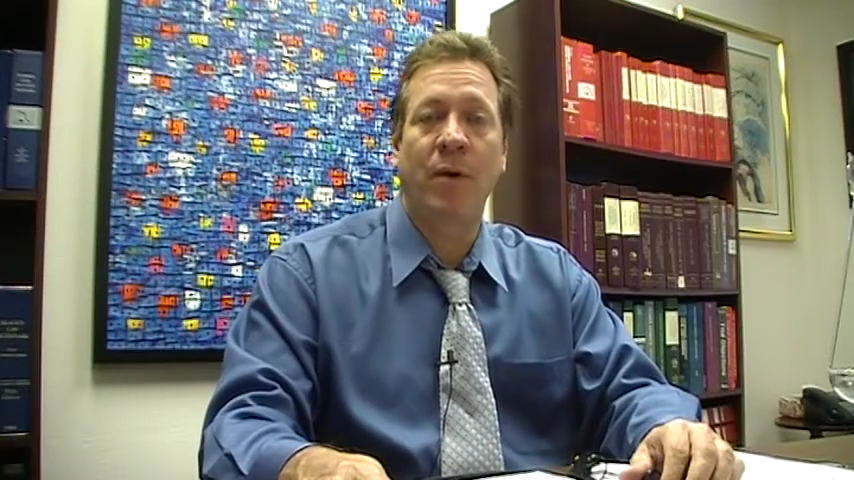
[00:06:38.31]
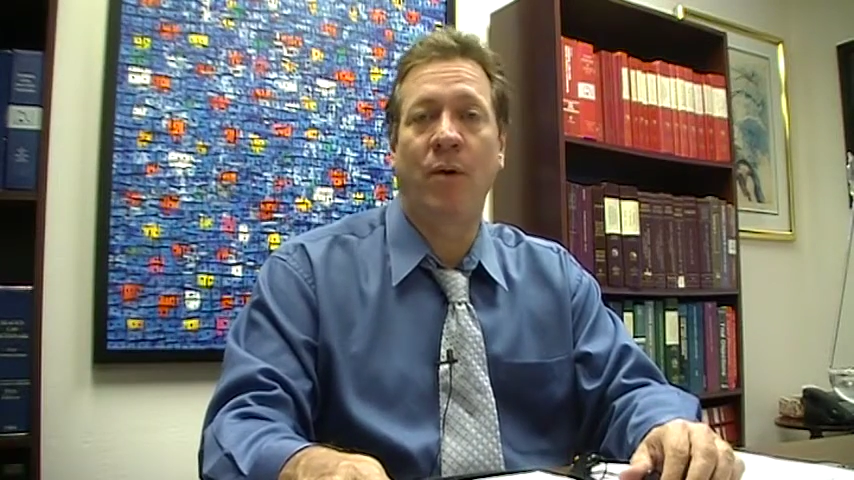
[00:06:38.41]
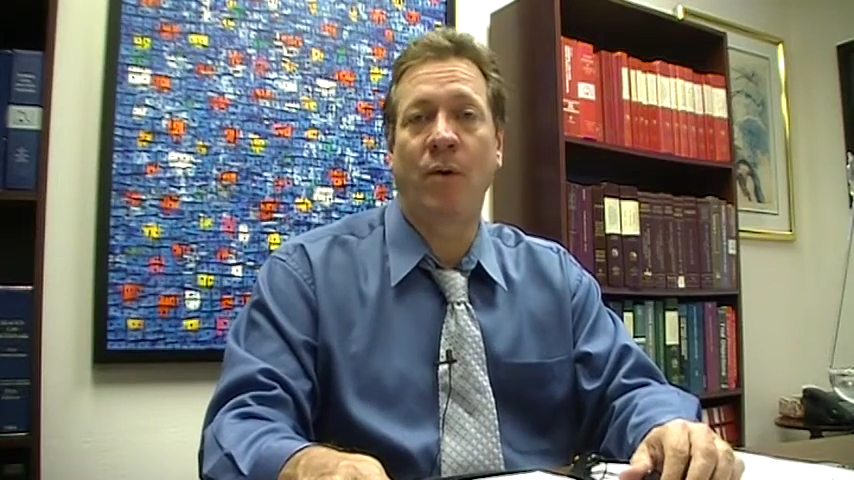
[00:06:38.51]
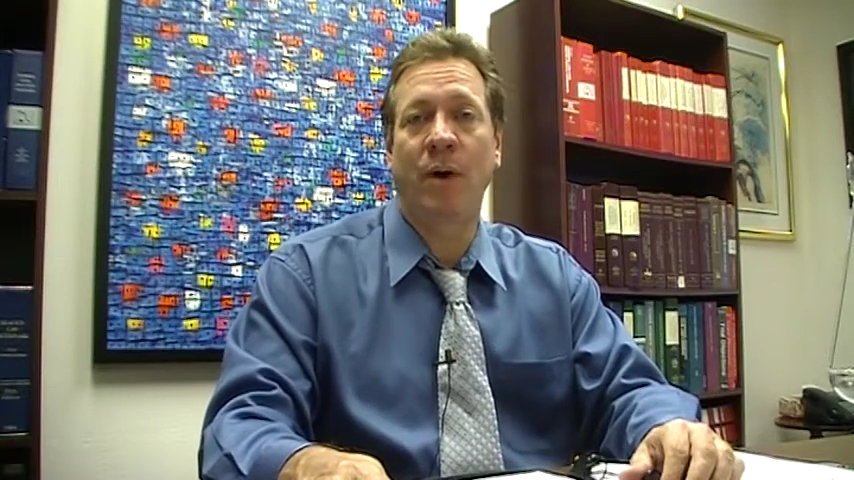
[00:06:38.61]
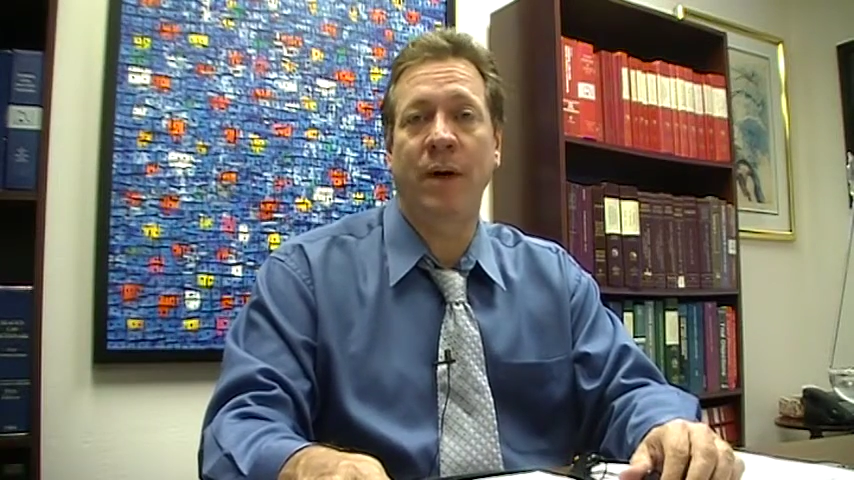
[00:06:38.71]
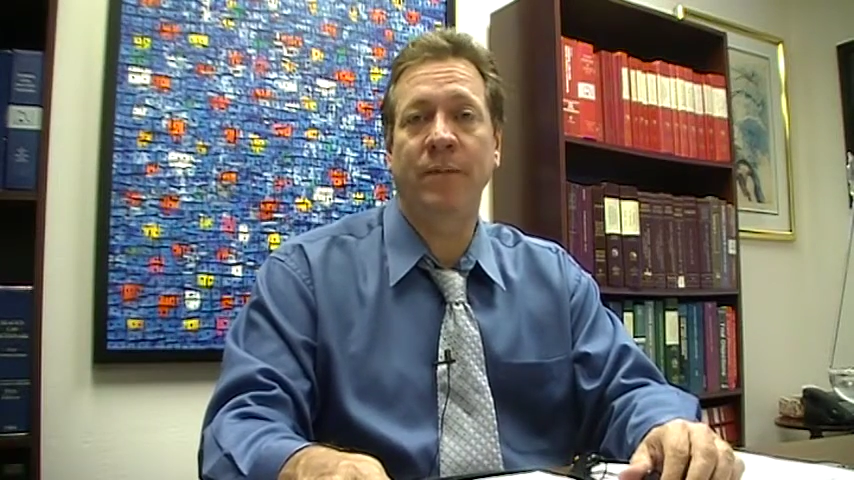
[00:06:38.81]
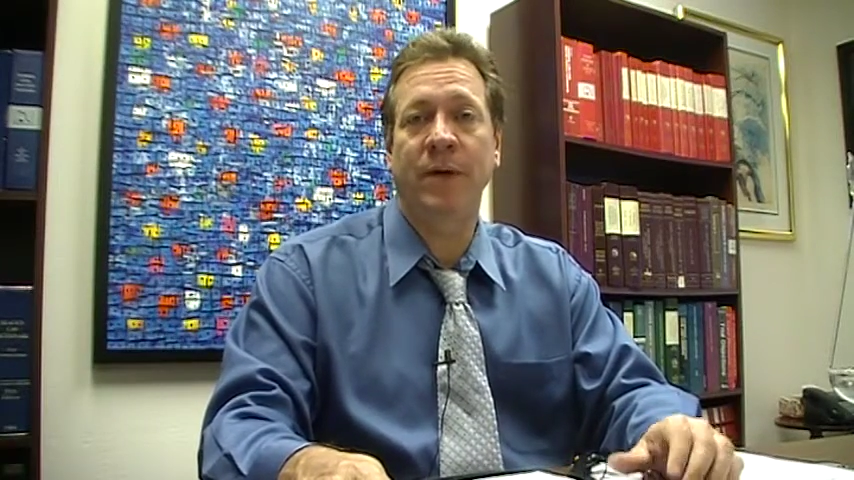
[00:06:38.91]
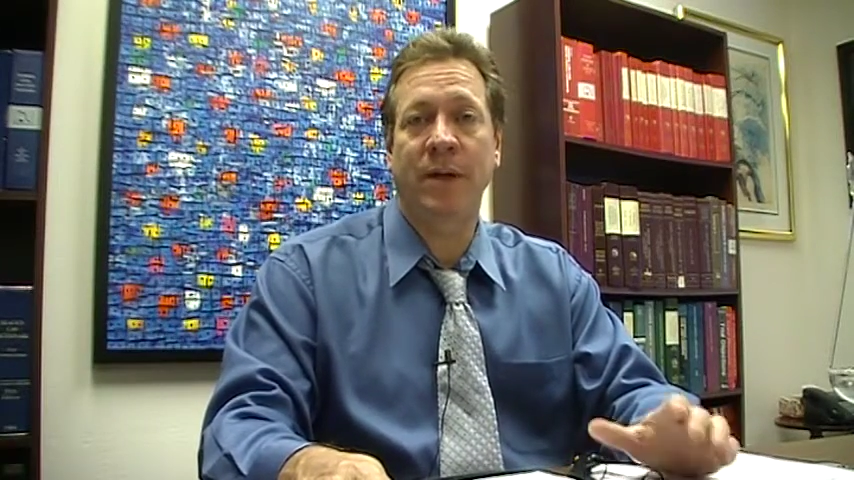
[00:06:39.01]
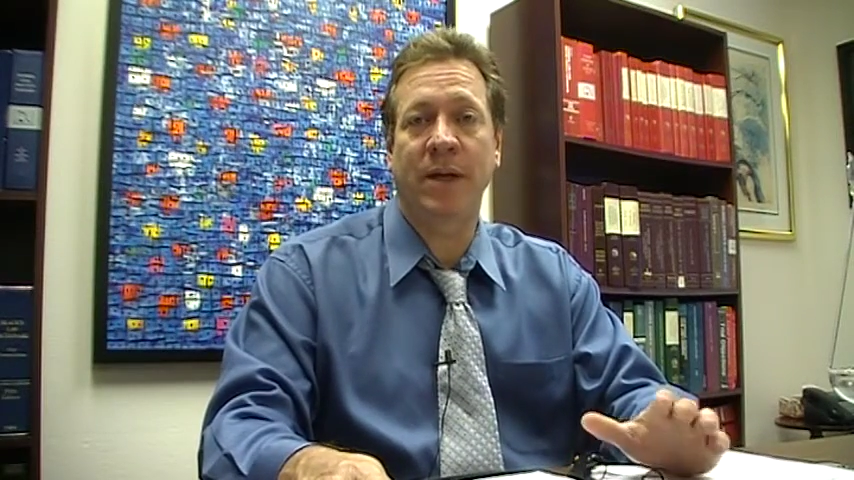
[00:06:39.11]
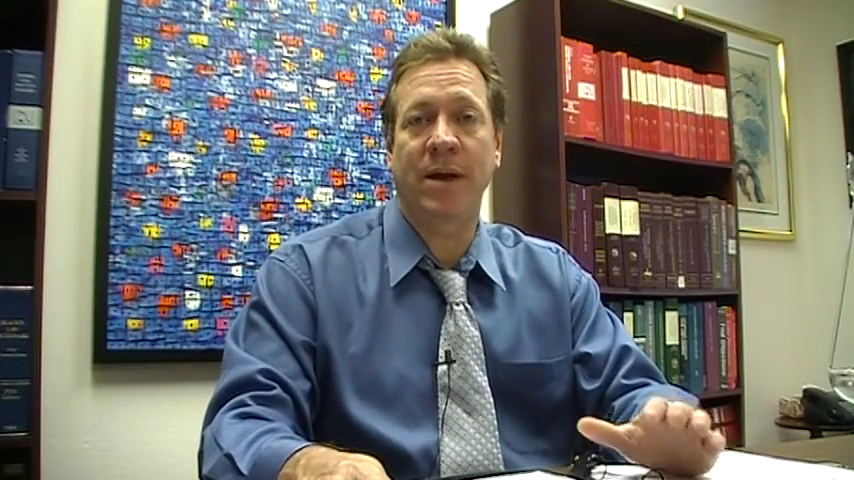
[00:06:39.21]
or
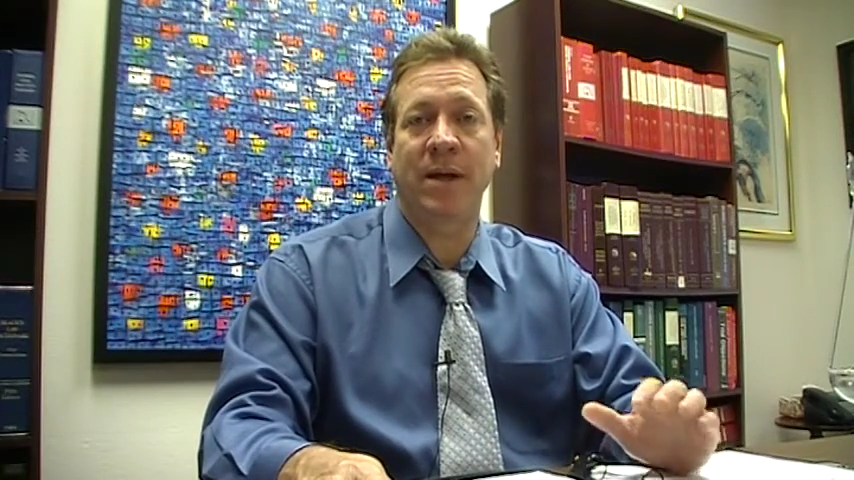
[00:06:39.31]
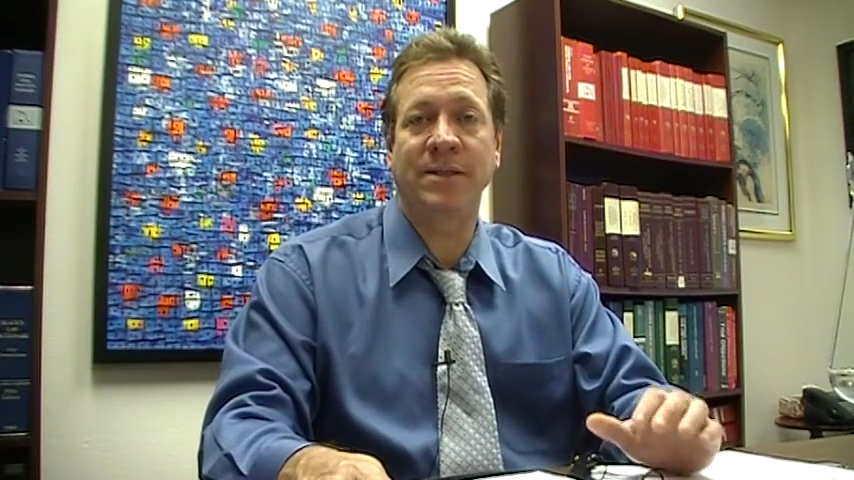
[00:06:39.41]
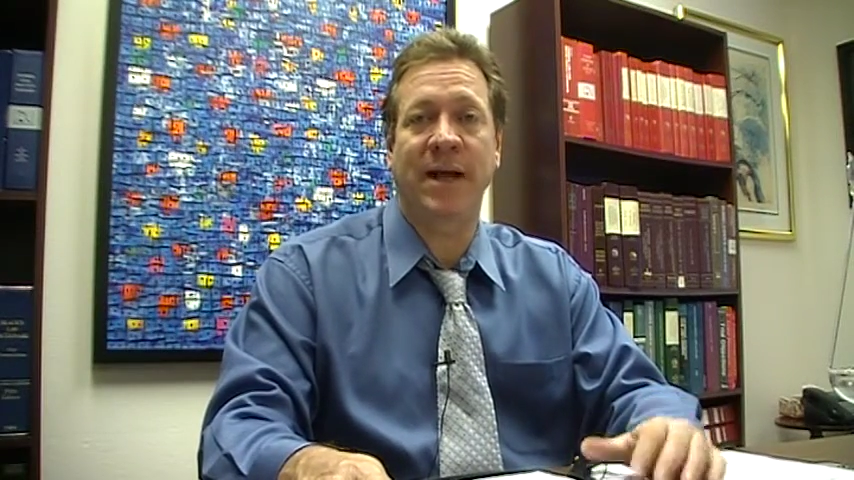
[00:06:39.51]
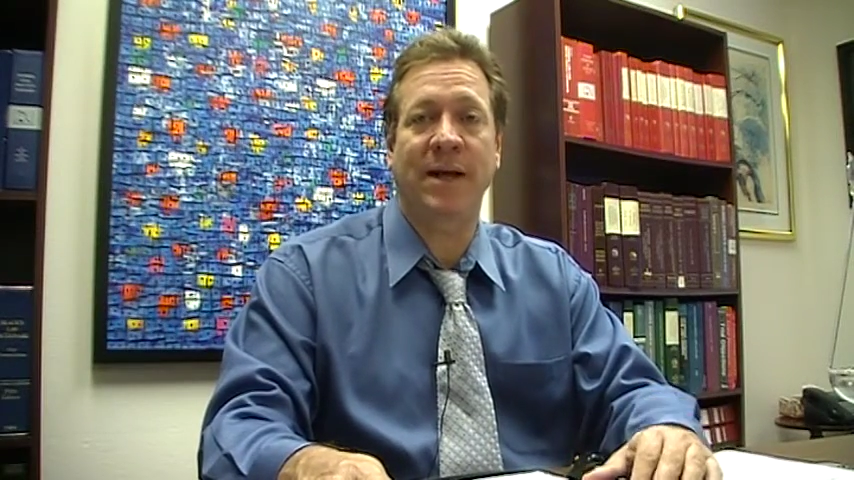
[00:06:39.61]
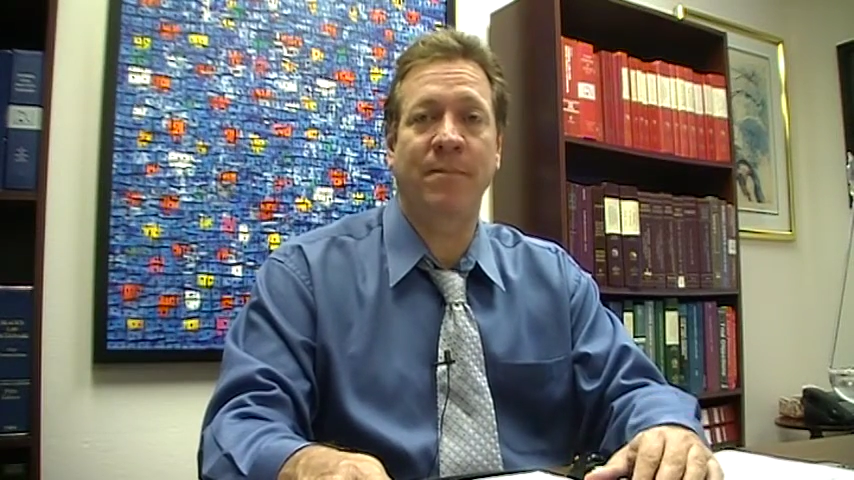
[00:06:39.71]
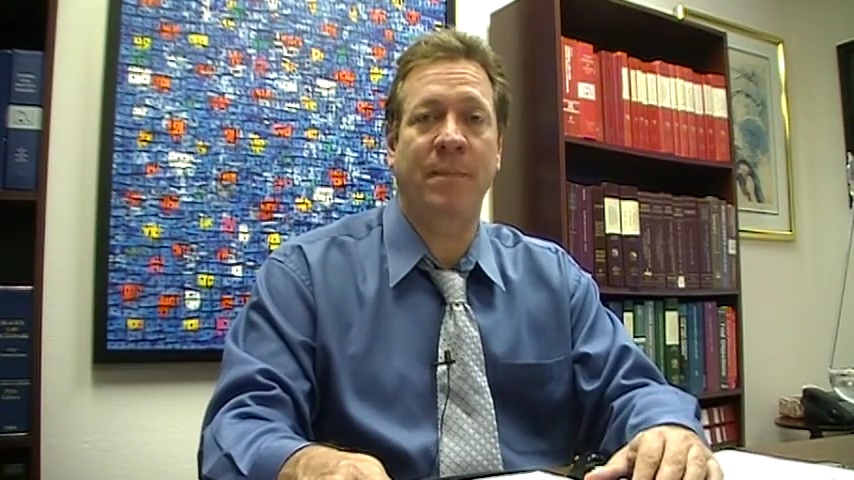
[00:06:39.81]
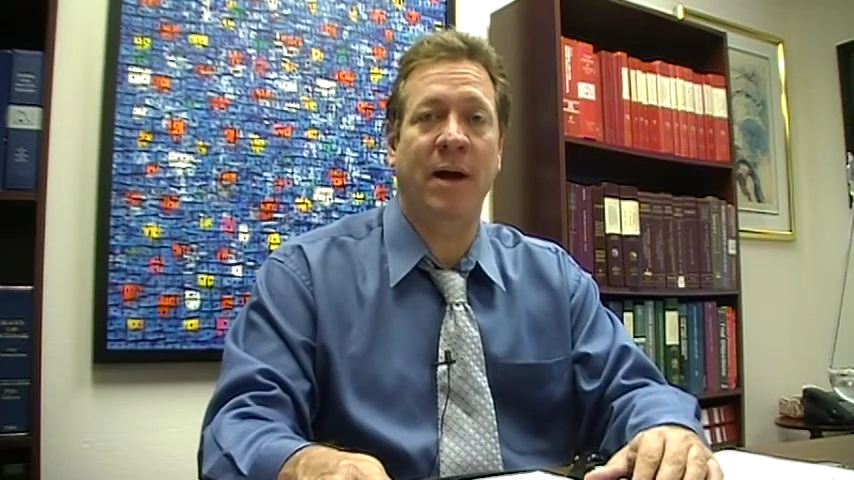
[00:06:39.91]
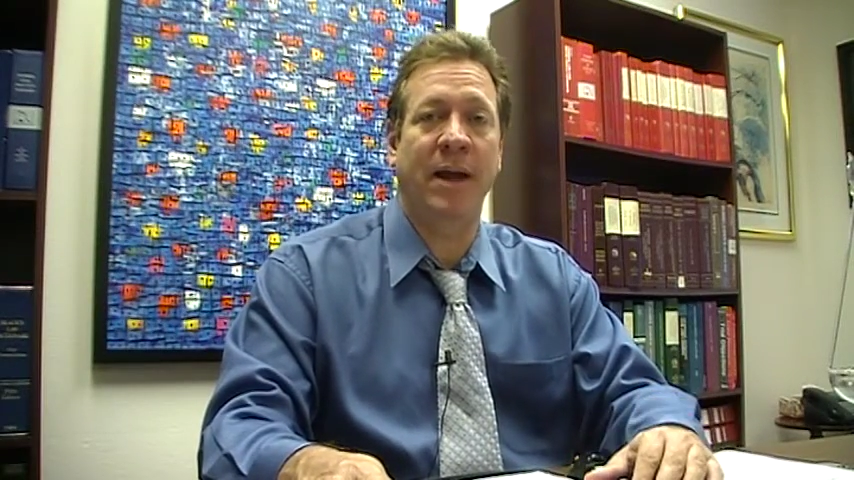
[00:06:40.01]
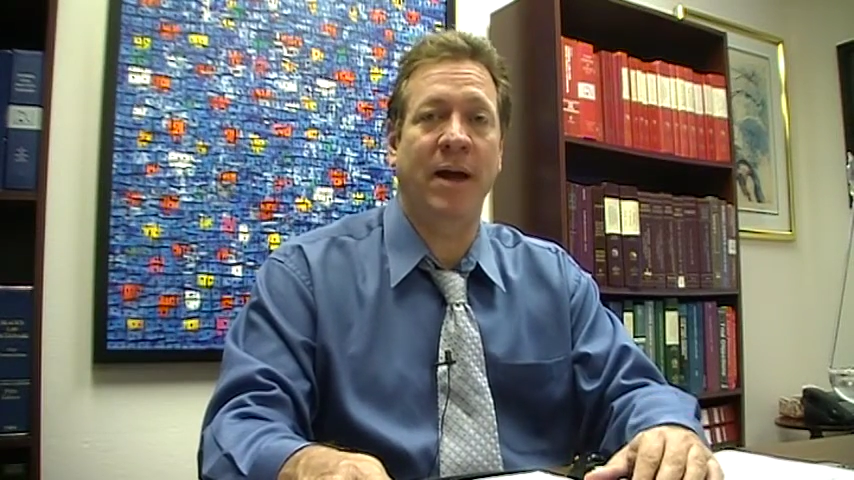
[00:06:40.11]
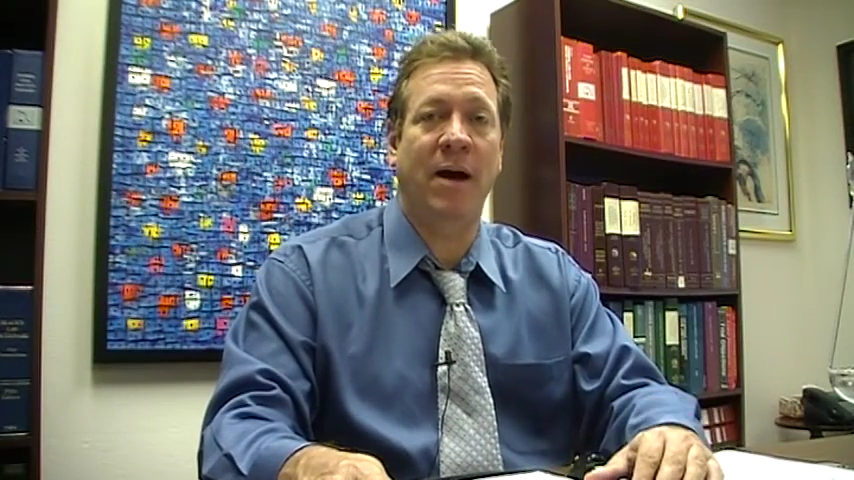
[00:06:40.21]
you can contact my